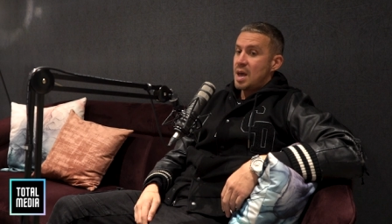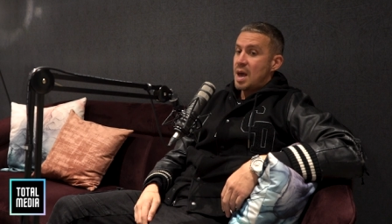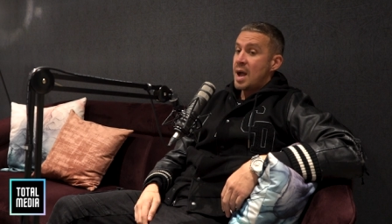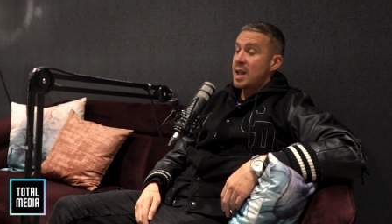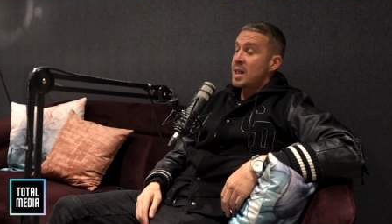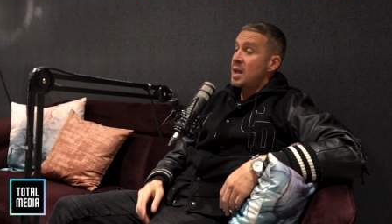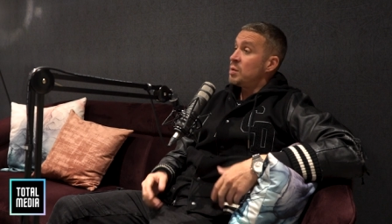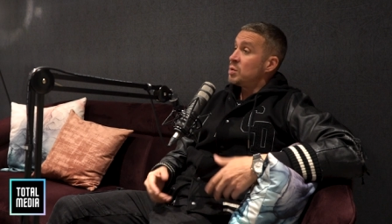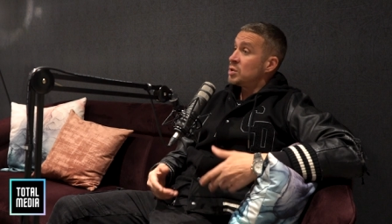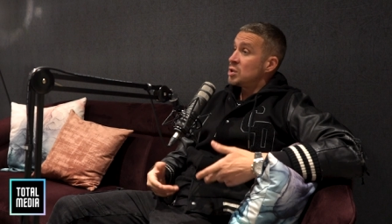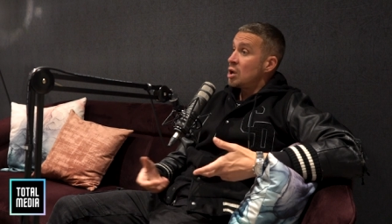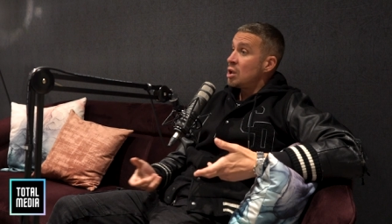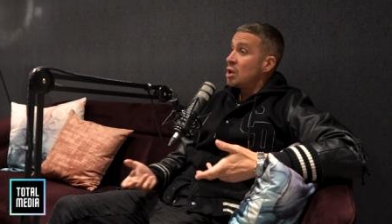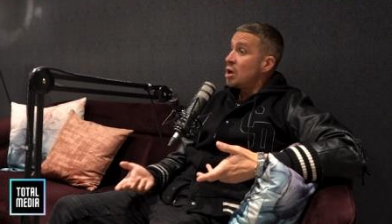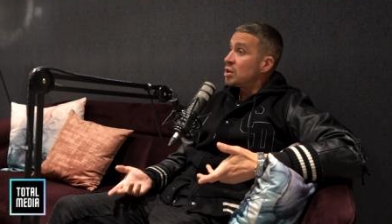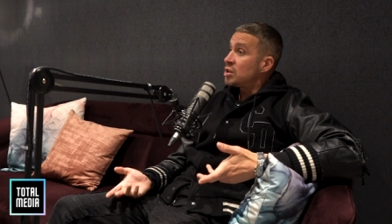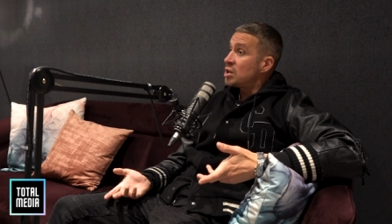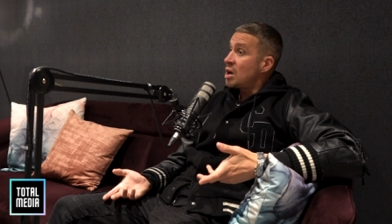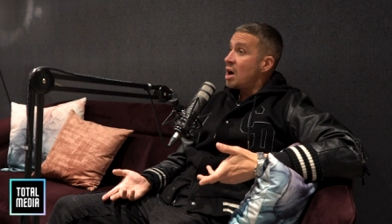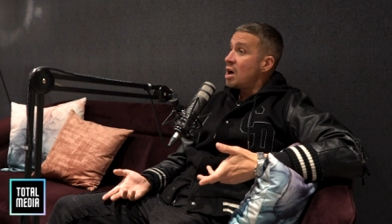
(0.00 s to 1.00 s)
and it was a
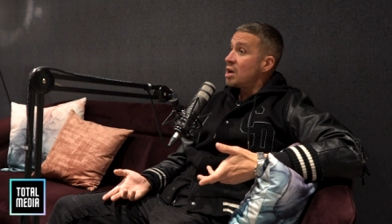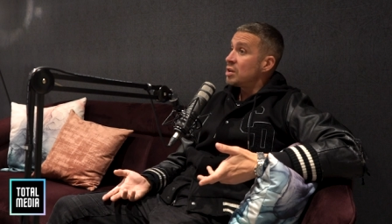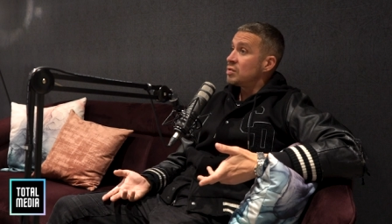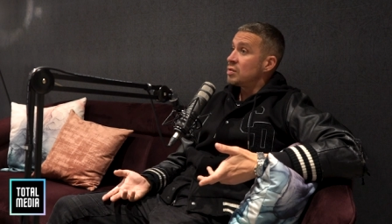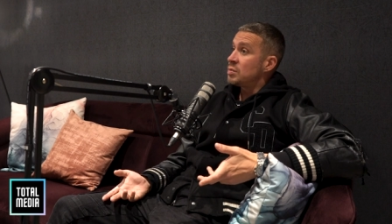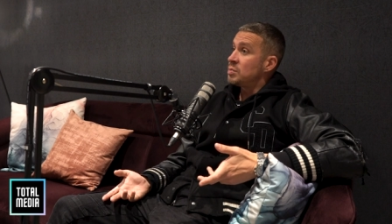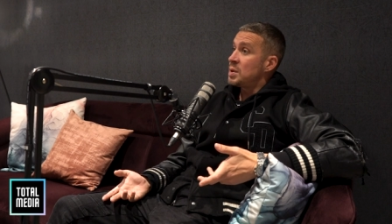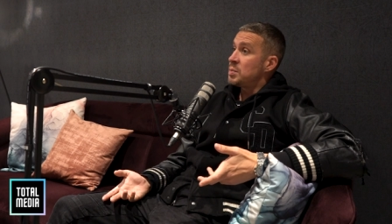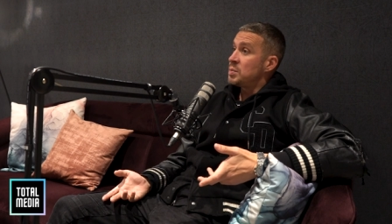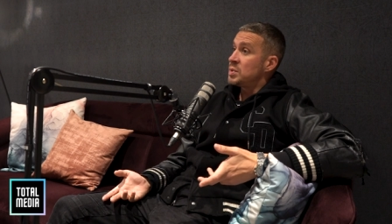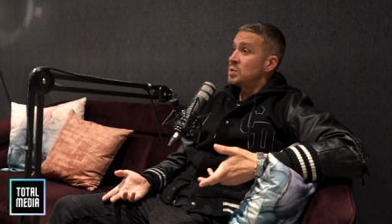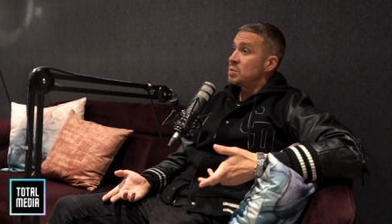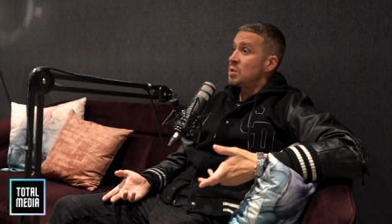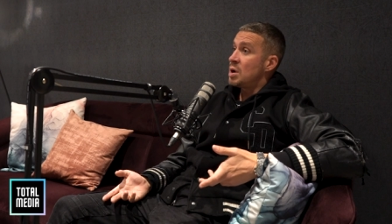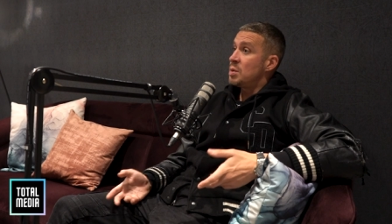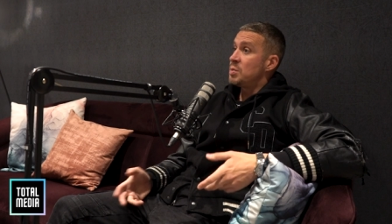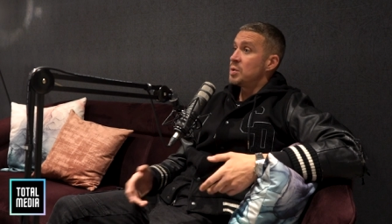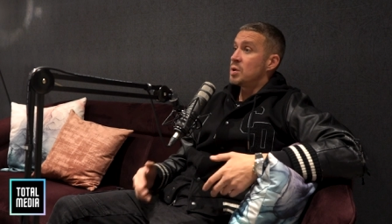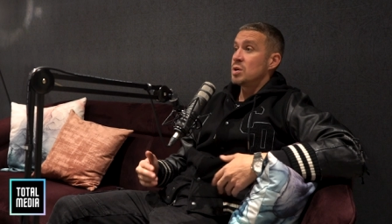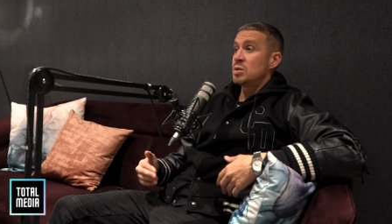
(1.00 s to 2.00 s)
lot to ask from them as
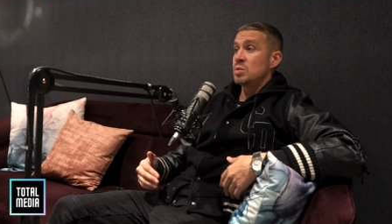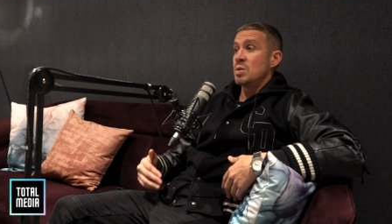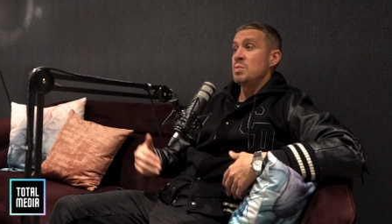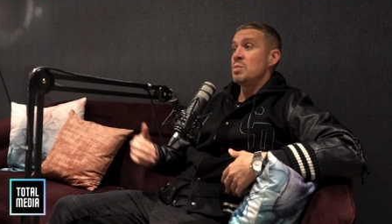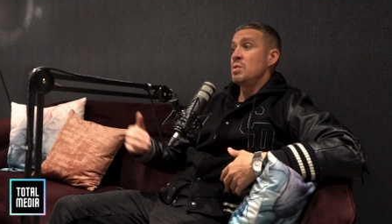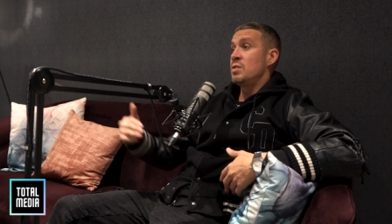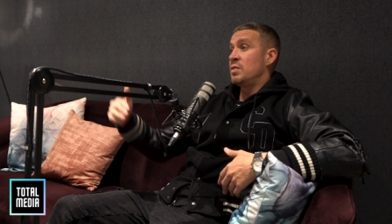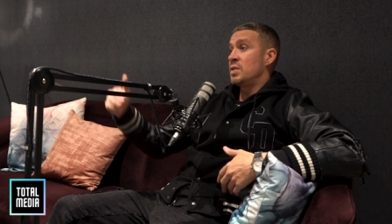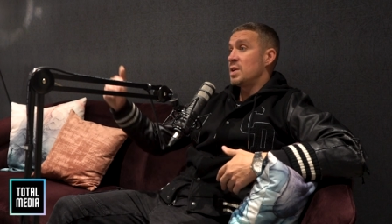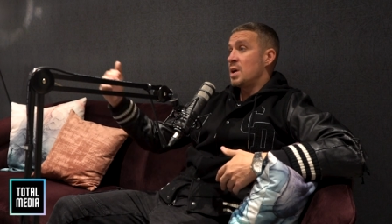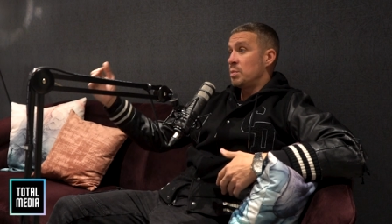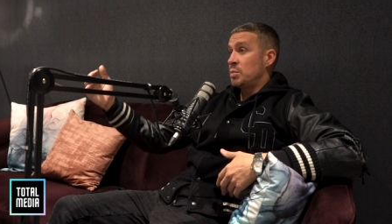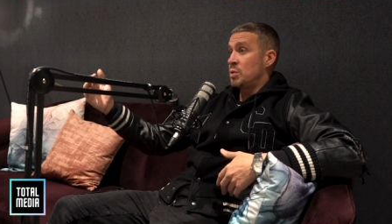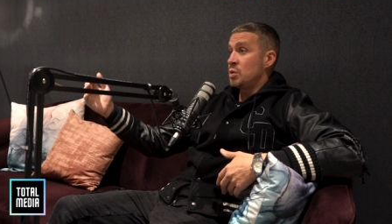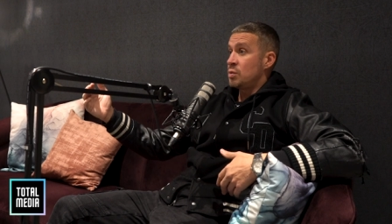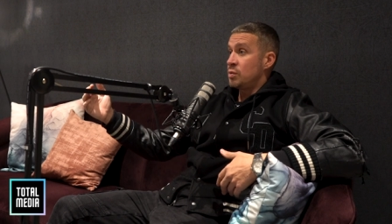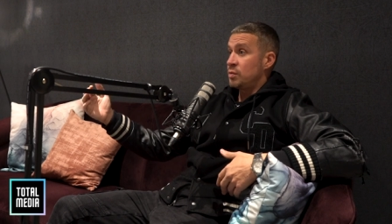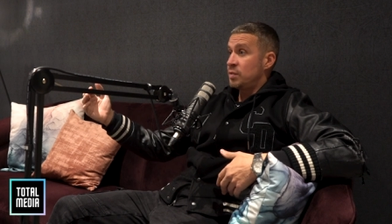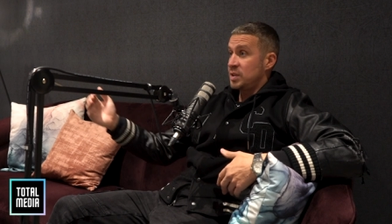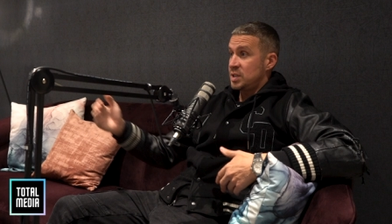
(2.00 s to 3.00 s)
well because we're moving up north.